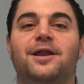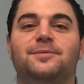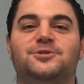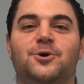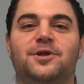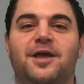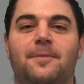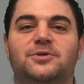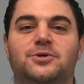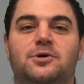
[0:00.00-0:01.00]
name's Tony
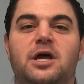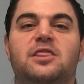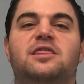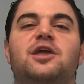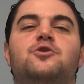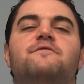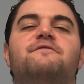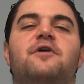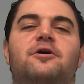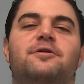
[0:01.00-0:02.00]
Capitola, and thank you
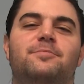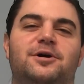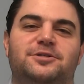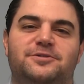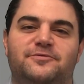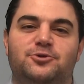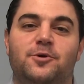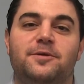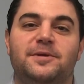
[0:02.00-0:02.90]
very much for joining